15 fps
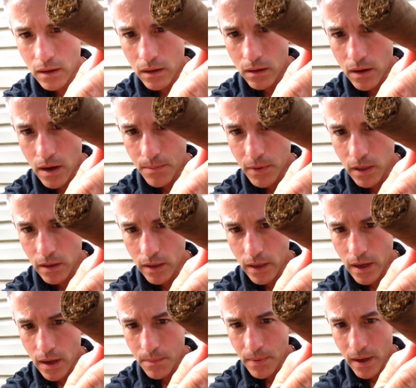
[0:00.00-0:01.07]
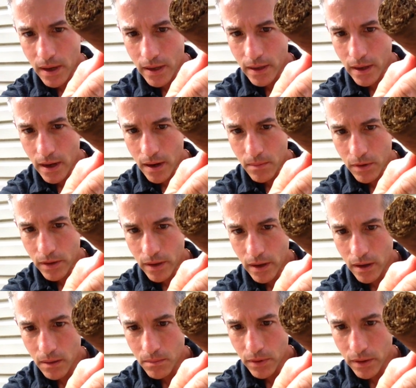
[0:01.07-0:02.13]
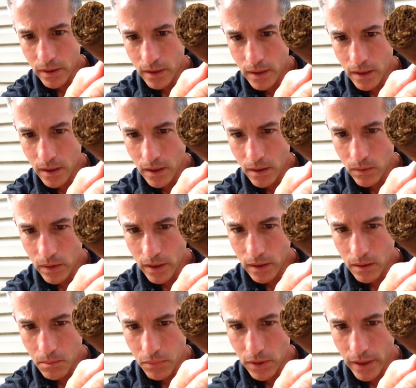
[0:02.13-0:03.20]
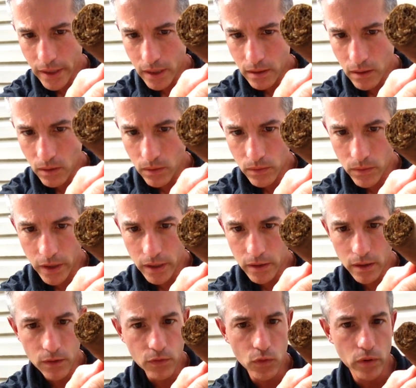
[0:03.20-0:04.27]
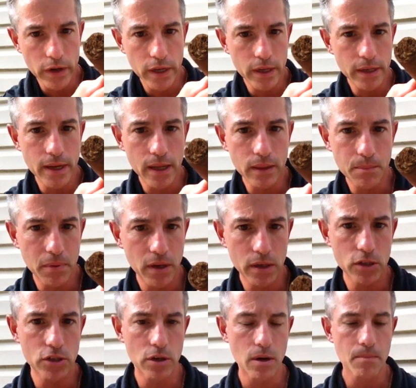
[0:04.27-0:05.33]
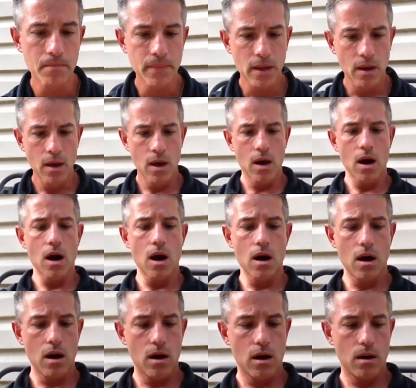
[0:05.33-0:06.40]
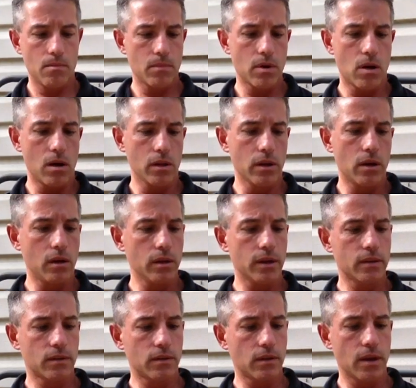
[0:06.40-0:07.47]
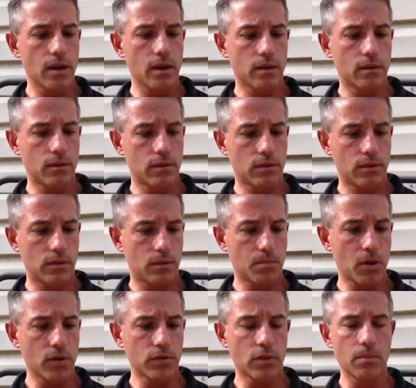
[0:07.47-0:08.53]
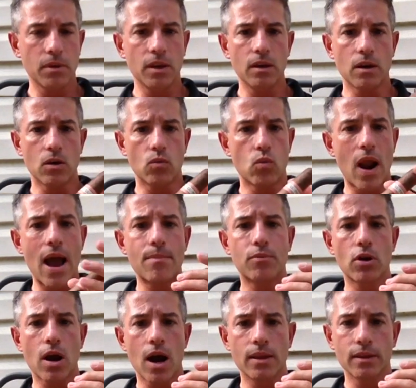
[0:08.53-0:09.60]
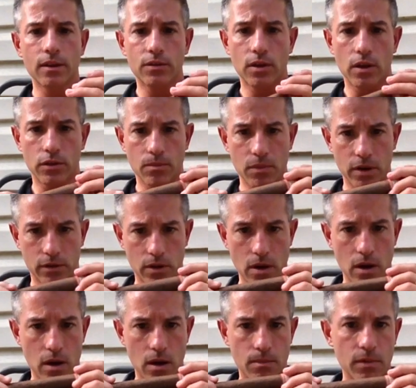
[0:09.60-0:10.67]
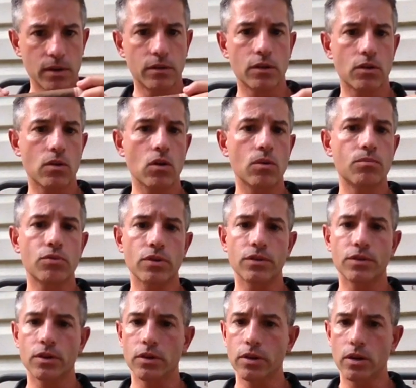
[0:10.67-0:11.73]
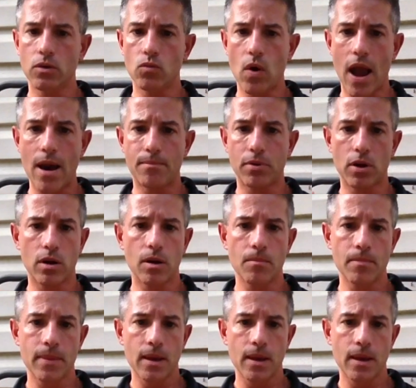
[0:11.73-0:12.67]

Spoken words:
crappy looking iPad camera there, but yeah, we'll get the blend going right there for you, and got the picture. All in all, it's supposed to be a wrapper on this is a Maduro Brazilian wrapper.